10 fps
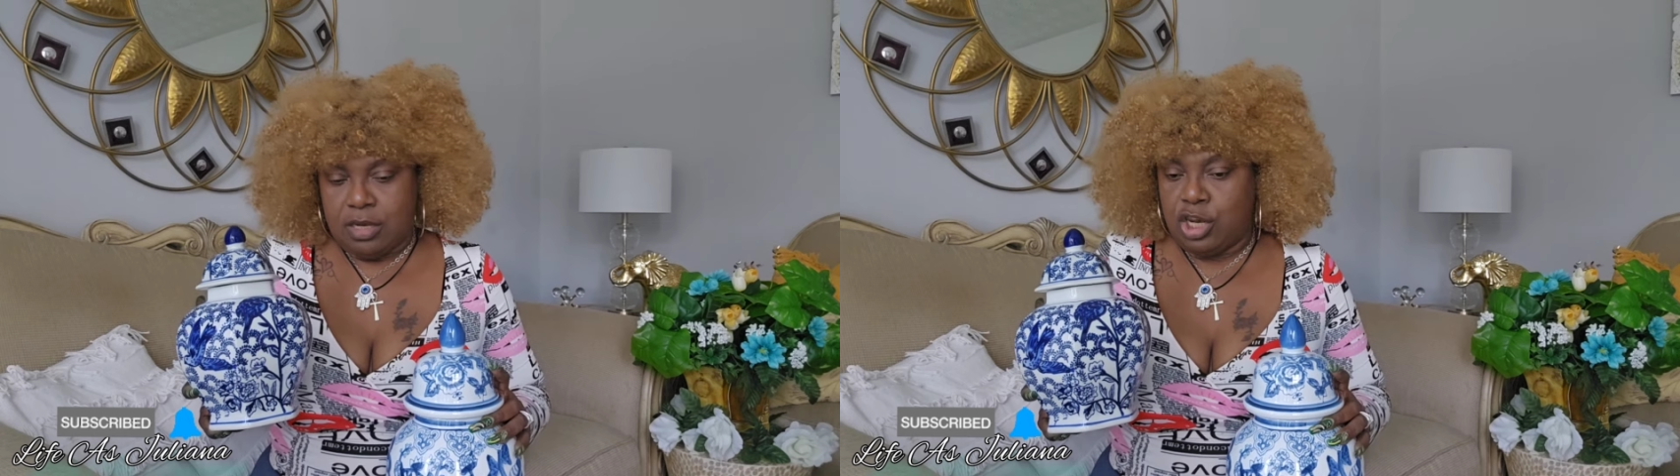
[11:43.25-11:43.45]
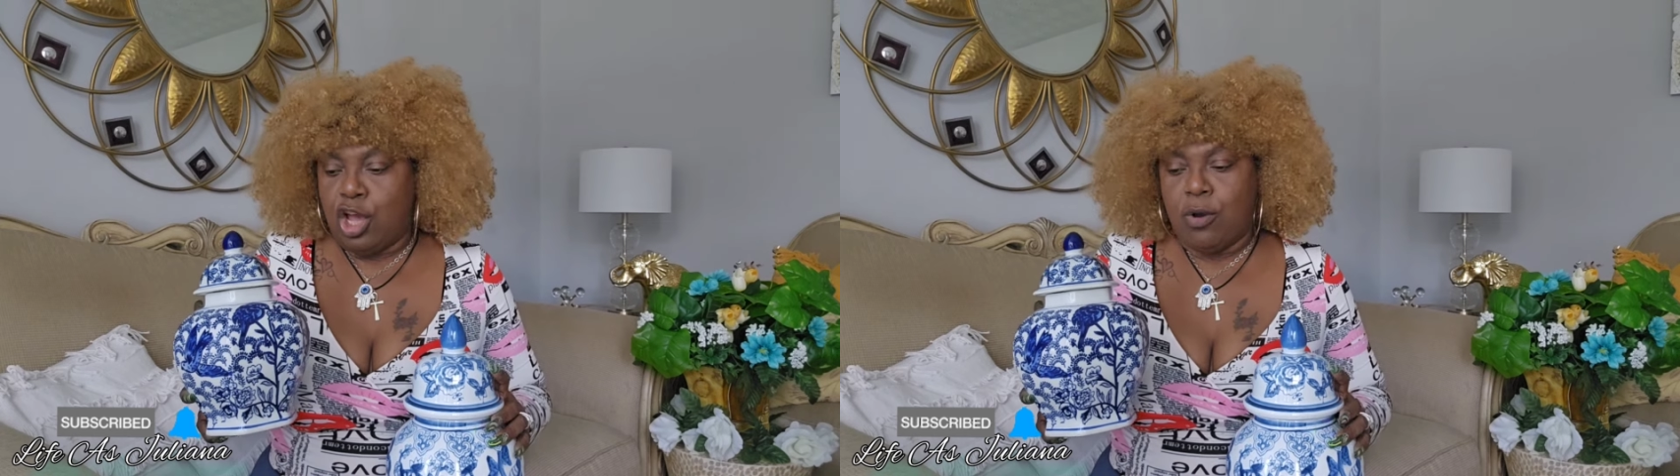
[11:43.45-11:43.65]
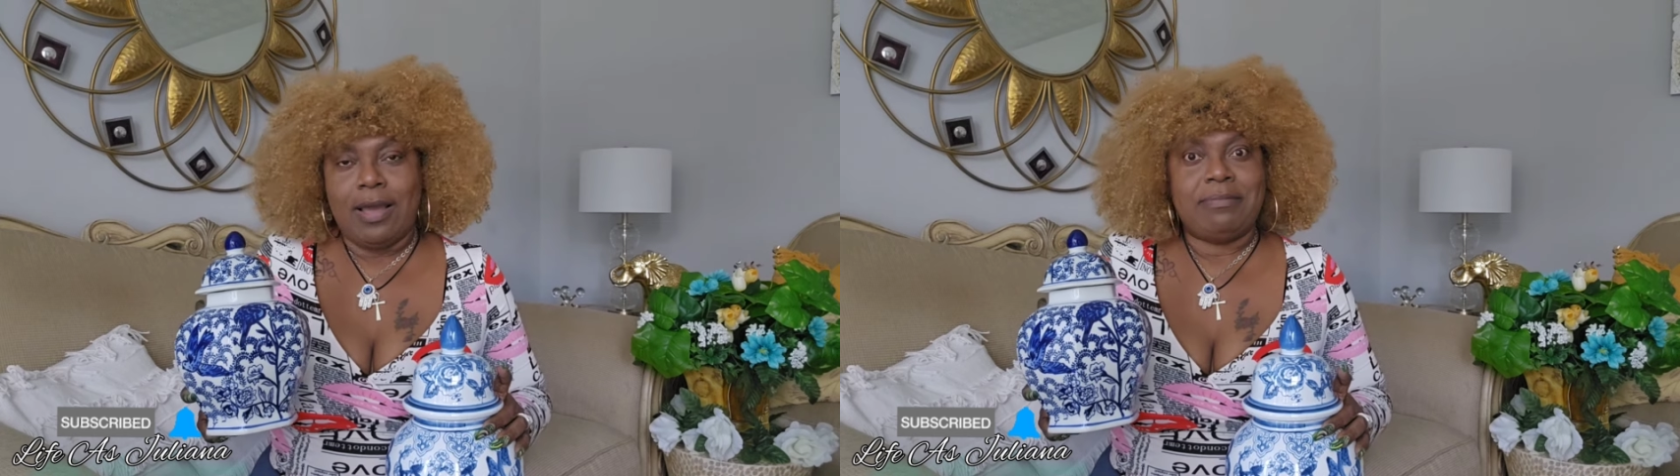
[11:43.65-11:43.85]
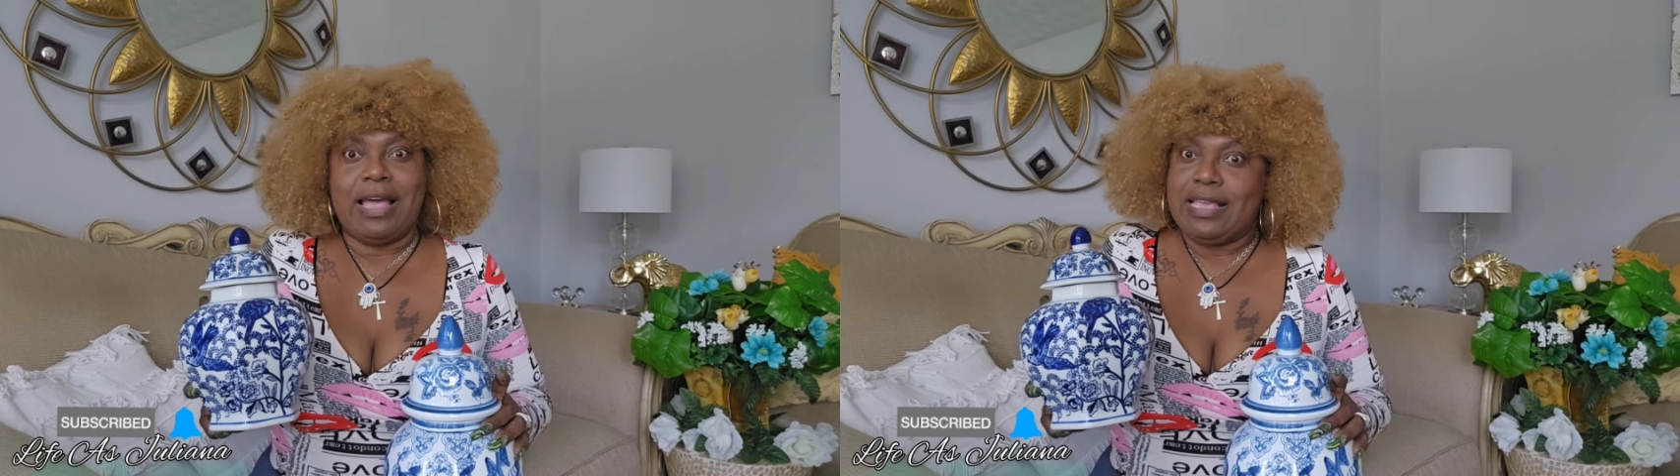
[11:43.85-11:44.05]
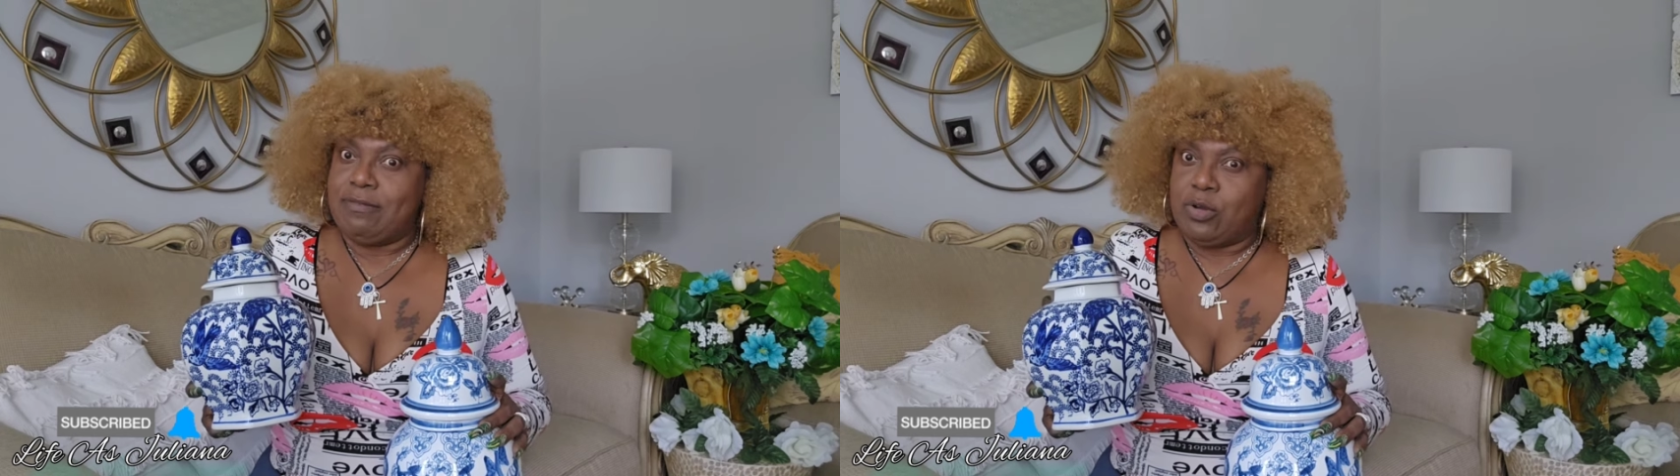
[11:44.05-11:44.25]
No, I'm
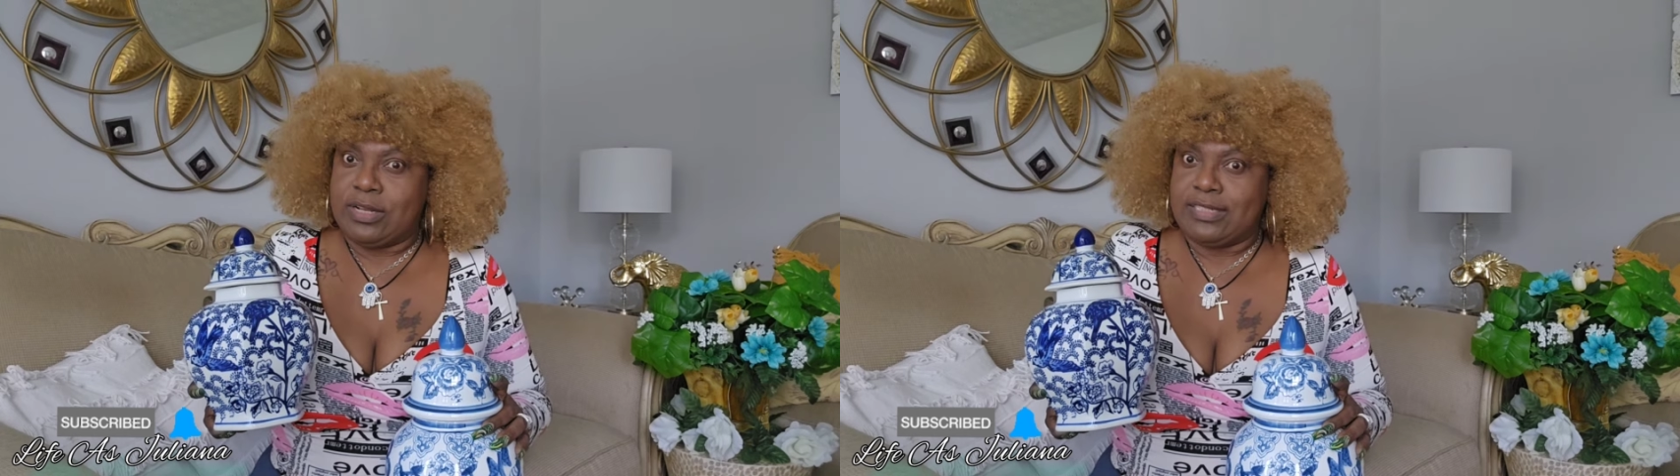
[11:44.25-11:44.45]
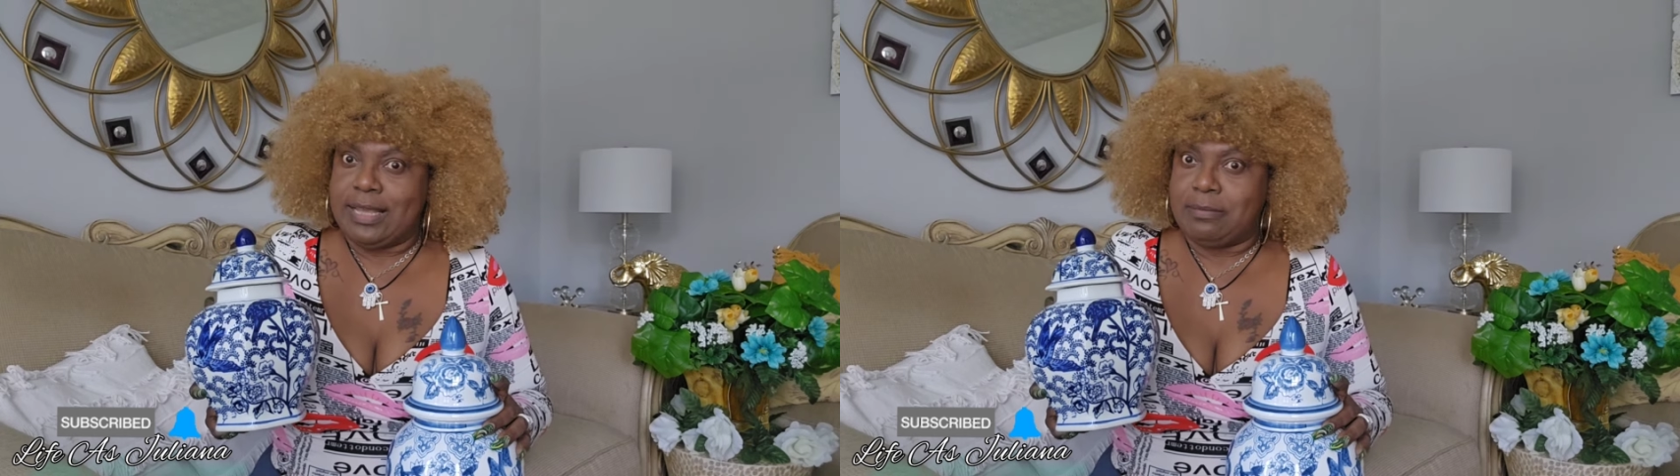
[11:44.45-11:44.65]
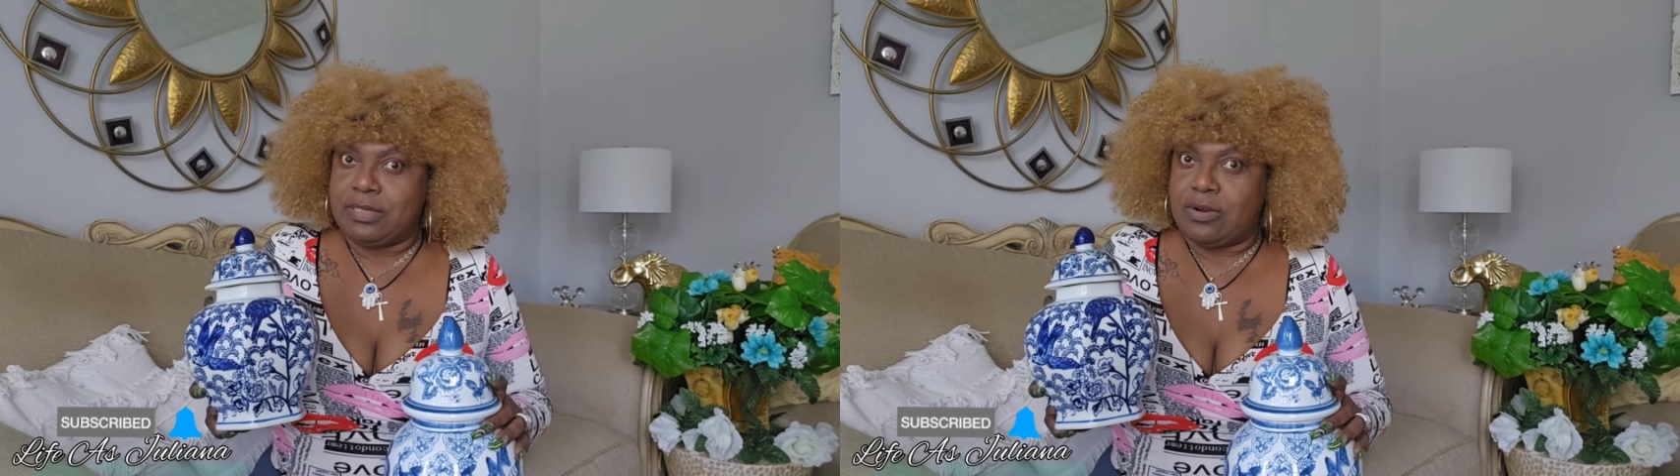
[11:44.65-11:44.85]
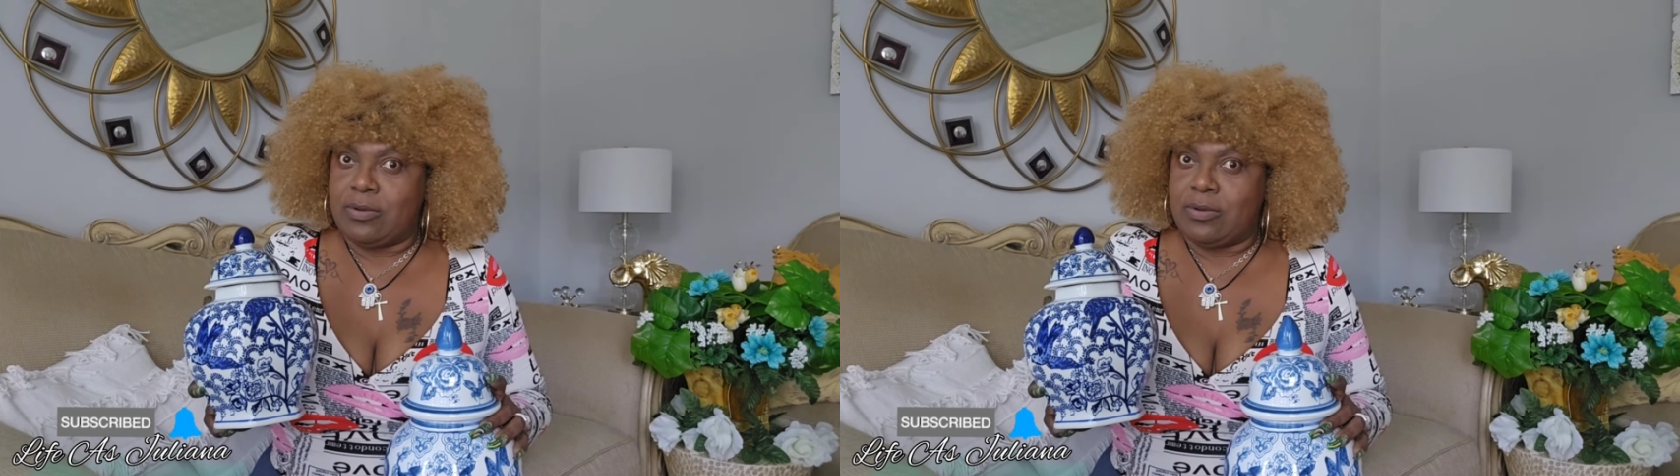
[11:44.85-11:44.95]
not even going to attempt it,